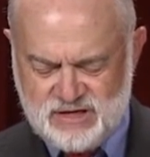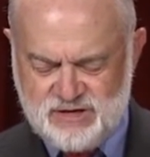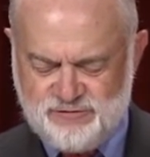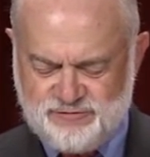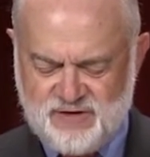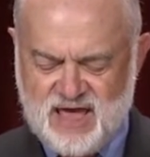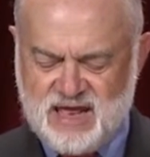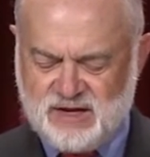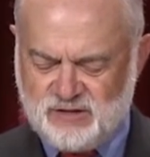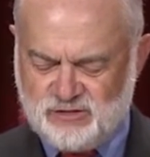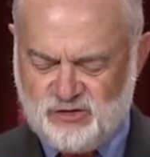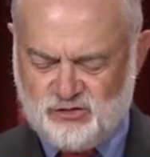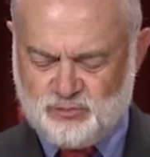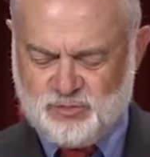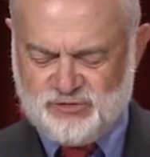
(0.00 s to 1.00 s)
evaded
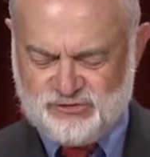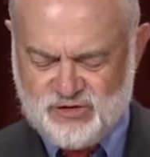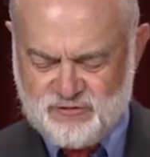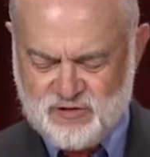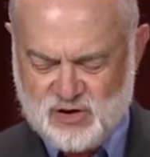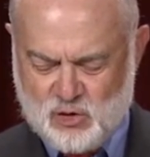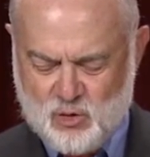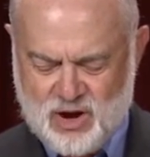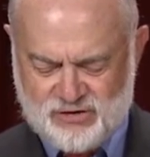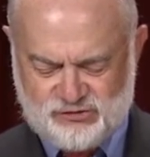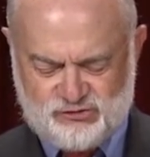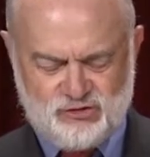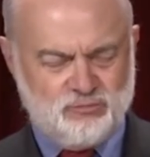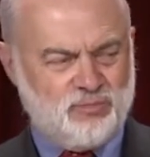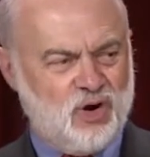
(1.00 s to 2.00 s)
the specific
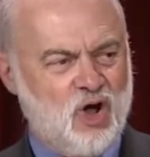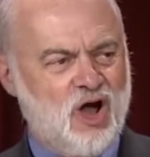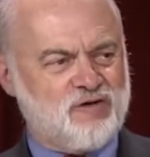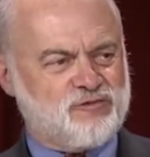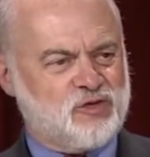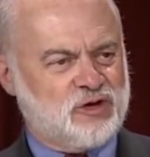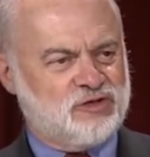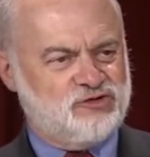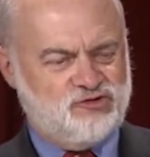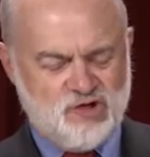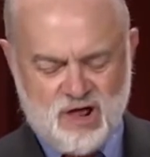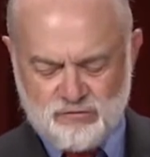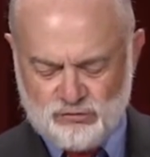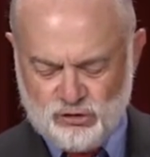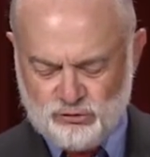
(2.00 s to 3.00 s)
question but offered a
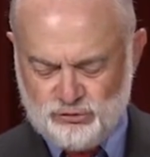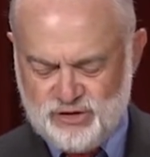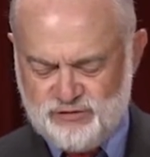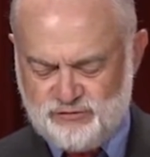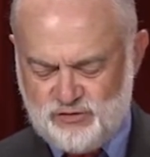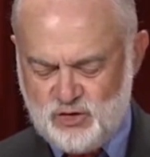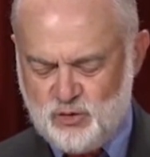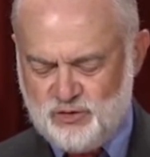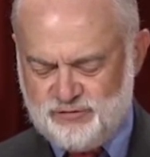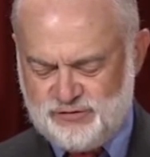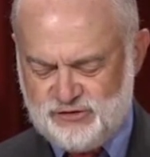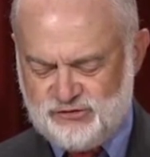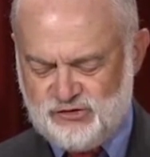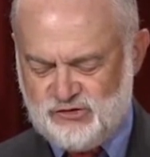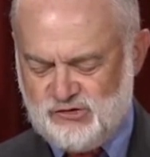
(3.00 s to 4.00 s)
general review of
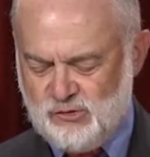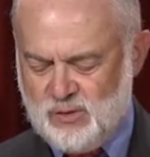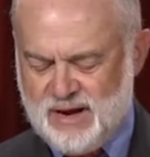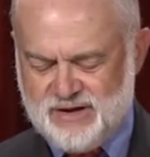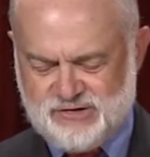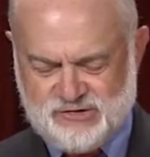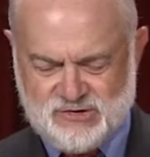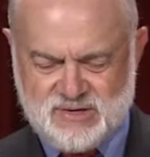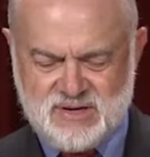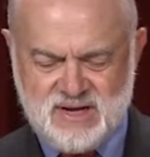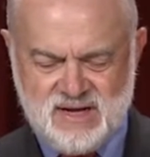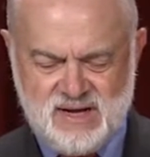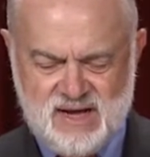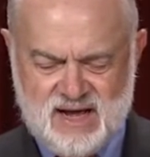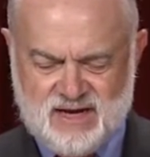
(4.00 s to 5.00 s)
the situation
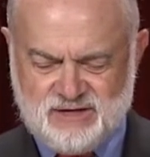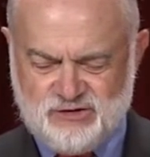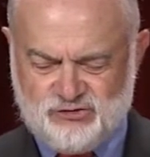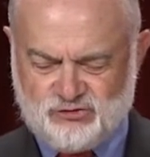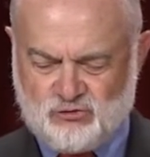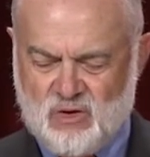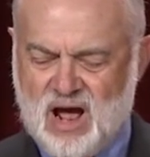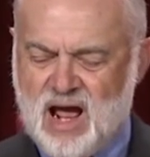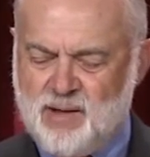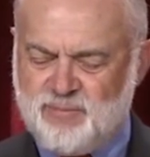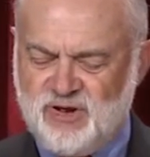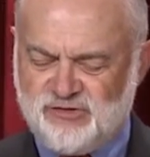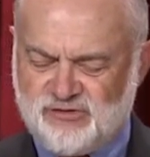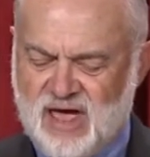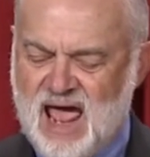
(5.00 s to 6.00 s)
and described
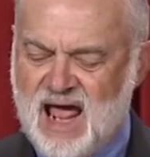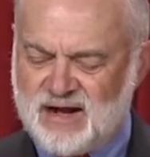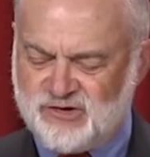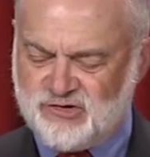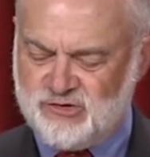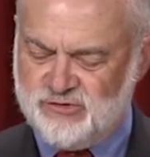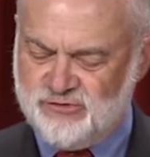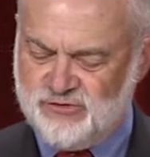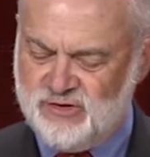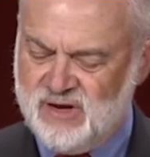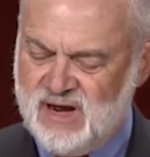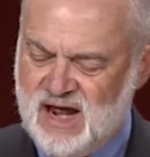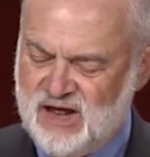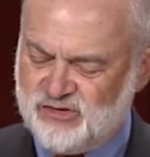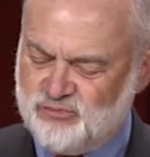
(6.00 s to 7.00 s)
his actions
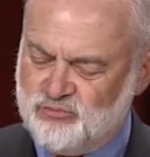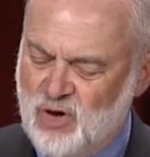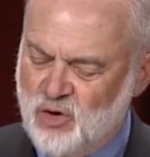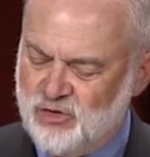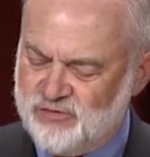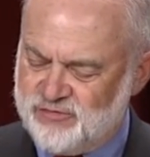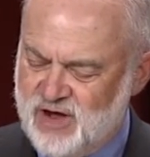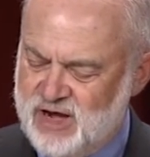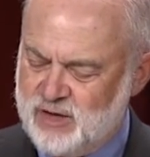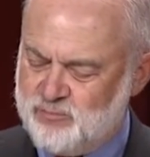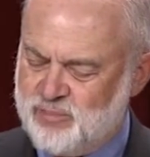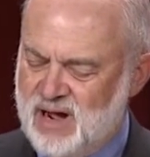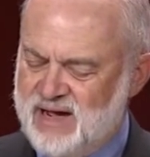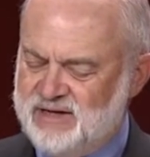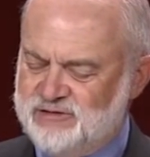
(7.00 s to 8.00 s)
as motivated
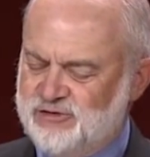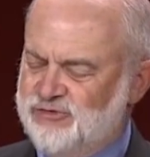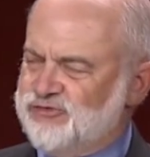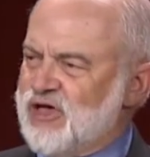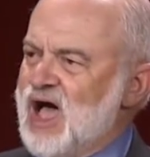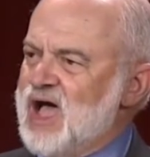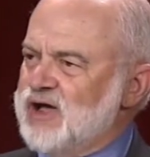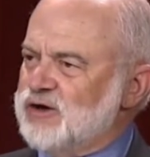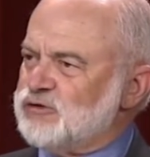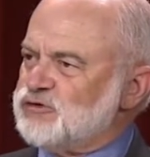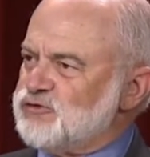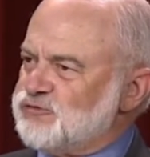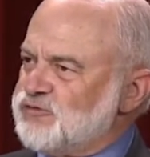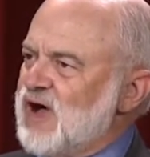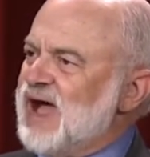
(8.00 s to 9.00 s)
by a desire
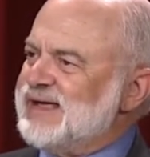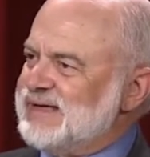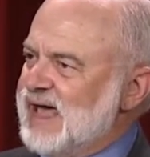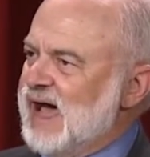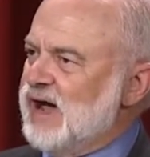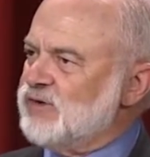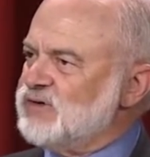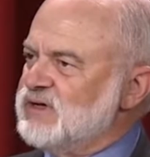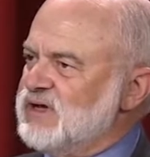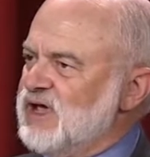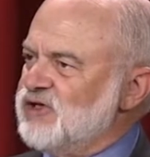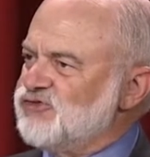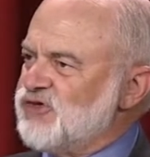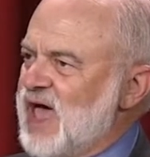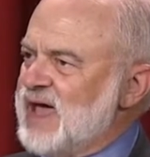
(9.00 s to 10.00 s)
to find out
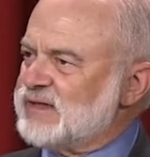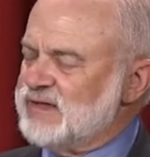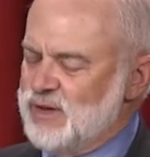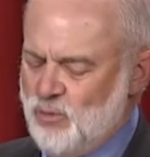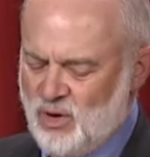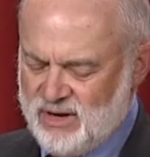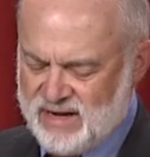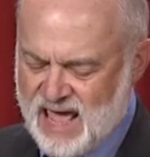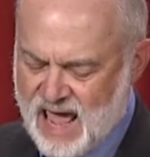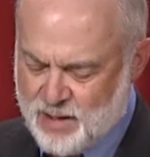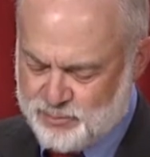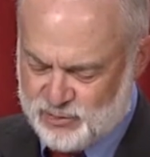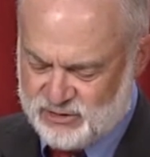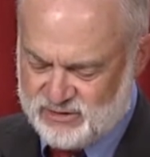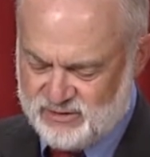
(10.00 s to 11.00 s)
exactly what had happened.